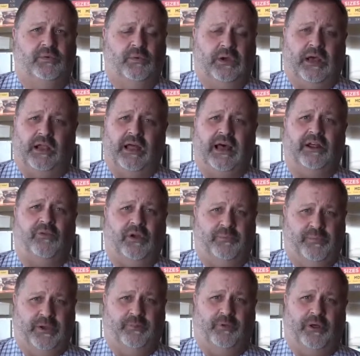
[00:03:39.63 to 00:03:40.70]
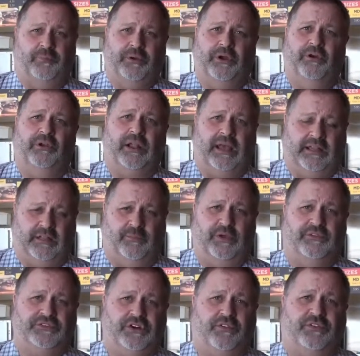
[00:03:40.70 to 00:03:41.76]
We got a lot of great people up here who'd like to be
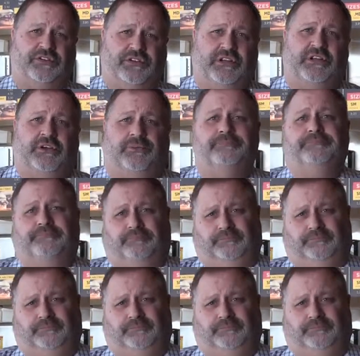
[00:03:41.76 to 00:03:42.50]
of service to you.